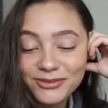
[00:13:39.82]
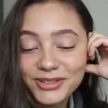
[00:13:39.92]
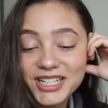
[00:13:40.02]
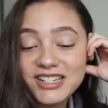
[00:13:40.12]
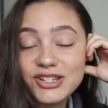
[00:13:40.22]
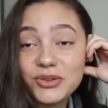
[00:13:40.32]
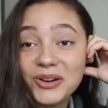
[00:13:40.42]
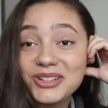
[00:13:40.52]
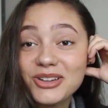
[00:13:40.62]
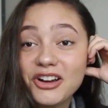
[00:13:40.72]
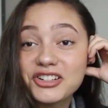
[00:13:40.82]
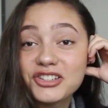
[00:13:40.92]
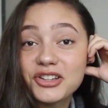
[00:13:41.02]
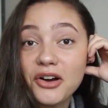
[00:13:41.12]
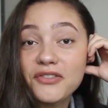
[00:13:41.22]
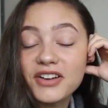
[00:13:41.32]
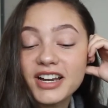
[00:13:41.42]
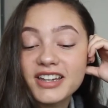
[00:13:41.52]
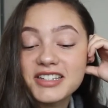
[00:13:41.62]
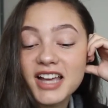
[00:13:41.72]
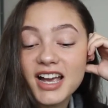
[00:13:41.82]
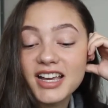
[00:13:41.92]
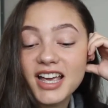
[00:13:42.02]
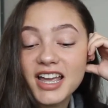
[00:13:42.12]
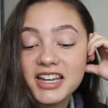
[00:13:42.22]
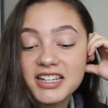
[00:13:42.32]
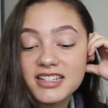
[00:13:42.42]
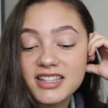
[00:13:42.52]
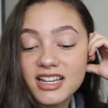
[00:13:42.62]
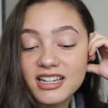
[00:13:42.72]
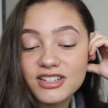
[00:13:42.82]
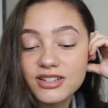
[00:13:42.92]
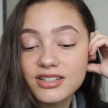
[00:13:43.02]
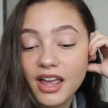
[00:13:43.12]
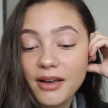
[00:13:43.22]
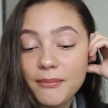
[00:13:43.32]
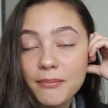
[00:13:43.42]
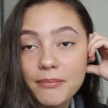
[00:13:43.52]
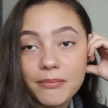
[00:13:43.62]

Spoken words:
His shorts are so fucking tight and his thing is just like...